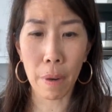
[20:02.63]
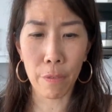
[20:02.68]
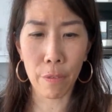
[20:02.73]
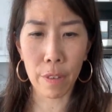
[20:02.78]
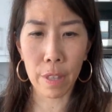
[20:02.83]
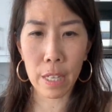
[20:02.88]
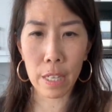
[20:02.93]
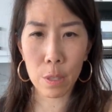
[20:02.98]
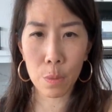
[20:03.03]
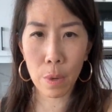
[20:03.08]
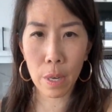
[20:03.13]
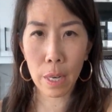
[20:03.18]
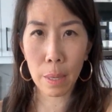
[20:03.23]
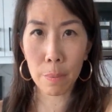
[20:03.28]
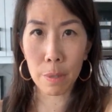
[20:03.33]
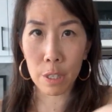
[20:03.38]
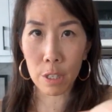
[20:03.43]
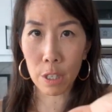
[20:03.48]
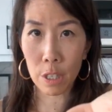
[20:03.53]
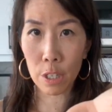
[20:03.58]
But for this one,
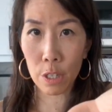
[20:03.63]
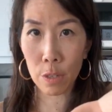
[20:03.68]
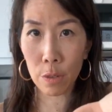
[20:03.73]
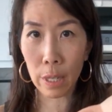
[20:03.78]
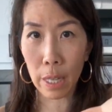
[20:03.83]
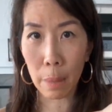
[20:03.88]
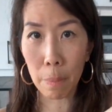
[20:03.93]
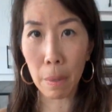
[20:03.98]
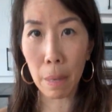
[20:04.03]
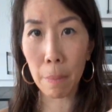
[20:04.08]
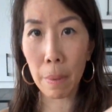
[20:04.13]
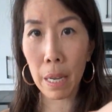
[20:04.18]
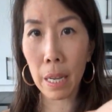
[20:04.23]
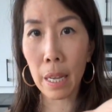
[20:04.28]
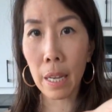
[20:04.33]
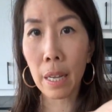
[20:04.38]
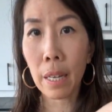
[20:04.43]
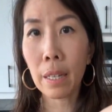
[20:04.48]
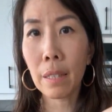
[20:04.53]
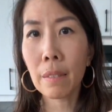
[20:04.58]
I'm just gonna do like
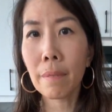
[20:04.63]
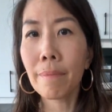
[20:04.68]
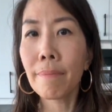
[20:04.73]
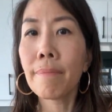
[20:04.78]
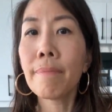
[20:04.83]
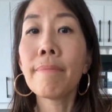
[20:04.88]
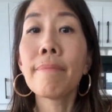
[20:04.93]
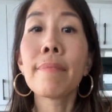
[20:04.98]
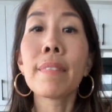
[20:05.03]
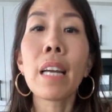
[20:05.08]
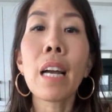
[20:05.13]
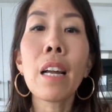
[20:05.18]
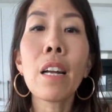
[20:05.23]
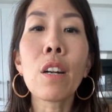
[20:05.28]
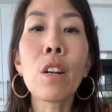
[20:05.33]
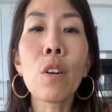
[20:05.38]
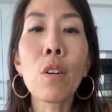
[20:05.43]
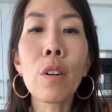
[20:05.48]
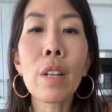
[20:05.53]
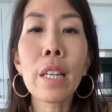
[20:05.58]
maybe, I
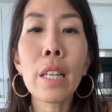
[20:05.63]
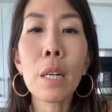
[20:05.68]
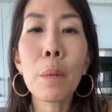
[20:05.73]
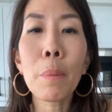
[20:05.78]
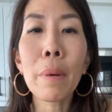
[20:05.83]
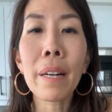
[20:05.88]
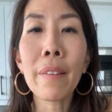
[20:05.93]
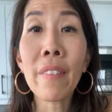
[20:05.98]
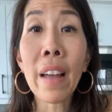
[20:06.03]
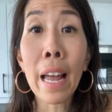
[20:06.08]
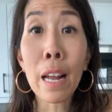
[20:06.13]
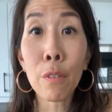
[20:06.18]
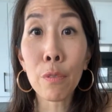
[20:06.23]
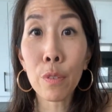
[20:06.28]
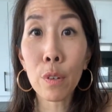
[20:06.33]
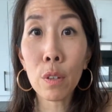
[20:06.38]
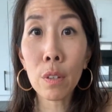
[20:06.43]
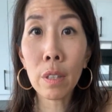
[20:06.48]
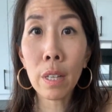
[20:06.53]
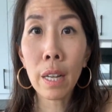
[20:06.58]
don't know, a little bit of
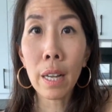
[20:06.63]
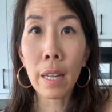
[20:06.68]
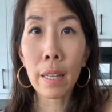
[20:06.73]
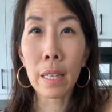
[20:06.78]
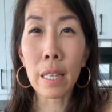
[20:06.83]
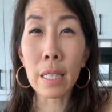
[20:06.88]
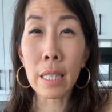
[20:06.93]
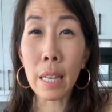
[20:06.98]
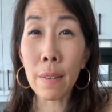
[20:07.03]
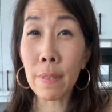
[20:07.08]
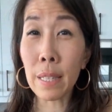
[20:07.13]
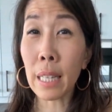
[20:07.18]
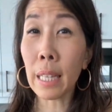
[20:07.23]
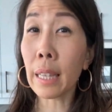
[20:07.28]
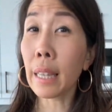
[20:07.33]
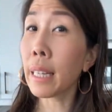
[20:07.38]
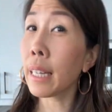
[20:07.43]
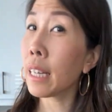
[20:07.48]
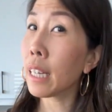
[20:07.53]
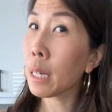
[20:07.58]
handful. This gives it a
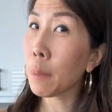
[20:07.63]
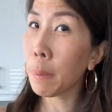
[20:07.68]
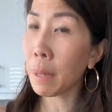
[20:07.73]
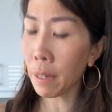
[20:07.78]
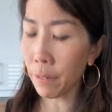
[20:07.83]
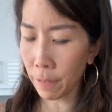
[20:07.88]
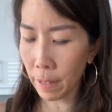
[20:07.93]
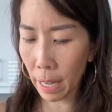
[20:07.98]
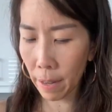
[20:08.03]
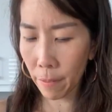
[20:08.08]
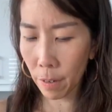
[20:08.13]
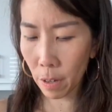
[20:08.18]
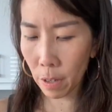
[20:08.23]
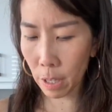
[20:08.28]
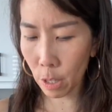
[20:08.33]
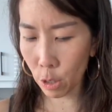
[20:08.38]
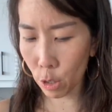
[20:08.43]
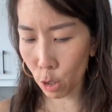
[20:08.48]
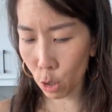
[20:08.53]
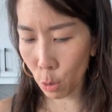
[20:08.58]
little bit of flavor.
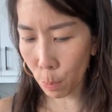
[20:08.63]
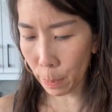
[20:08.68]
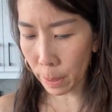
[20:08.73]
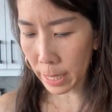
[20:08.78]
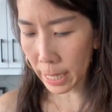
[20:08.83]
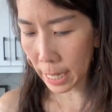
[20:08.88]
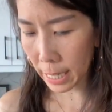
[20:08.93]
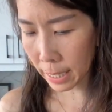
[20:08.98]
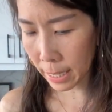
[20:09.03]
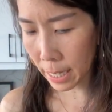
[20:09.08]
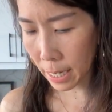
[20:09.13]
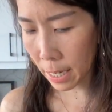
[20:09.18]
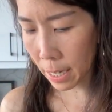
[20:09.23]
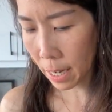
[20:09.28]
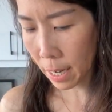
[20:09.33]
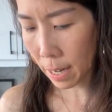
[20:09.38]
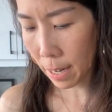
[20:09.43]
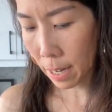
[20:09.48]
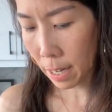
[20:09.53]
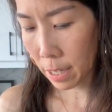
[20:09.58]
They're super
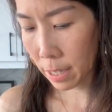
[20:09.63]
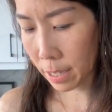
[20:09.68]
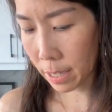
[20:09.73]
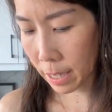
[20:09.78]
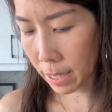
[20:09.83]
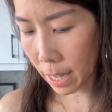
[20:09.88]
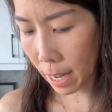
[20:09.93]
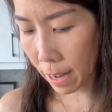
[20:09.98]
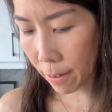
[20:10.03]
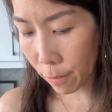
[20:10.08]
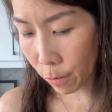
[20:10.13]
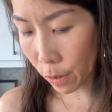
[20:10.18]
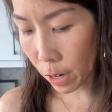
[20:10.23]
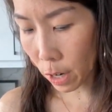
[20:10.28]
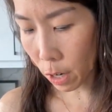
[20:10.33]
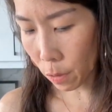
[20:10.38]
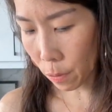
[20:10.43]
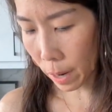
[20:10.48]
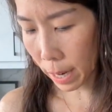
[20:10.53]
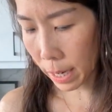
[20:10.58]
tasty,
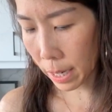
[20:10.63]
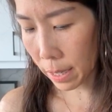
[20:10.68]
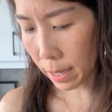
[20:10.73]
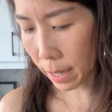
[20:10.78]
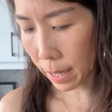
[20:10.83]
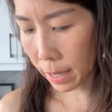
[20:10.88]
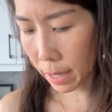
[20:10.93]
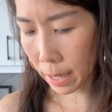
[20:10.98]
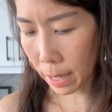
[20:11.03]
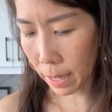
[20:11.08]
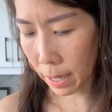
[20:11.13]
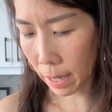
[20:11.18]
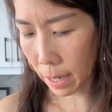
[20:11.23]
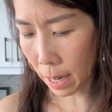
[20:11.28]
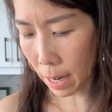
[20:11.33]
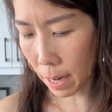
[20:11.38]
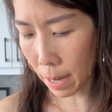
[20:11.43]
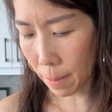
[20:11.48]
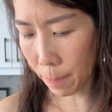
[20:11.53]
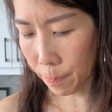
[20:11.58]
savory already, like
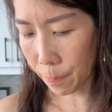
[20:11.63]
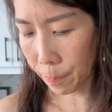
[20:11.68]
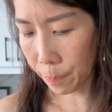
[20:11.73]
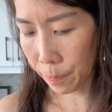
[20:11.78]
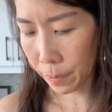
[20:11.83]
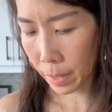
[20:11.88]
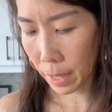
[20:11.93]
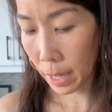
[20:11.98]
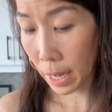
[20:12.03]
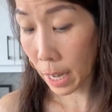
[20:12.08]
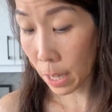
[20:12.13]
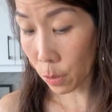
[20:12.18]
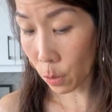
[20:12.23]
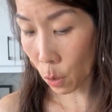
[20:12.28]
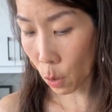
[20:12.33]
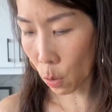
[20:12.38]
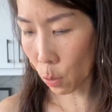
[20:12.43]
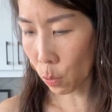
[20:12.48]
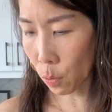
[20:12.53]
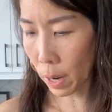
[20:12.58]
in
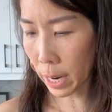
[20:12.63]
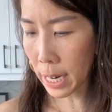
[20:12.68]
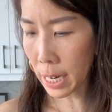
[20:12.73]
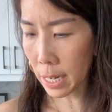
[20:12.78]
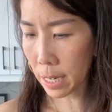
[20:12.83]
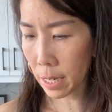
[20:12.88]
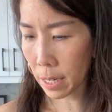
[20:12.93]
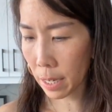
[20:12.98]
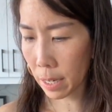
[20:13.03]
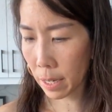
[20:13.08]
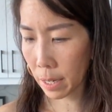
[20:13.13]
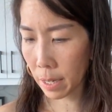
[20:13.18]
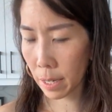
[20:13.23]
their own right.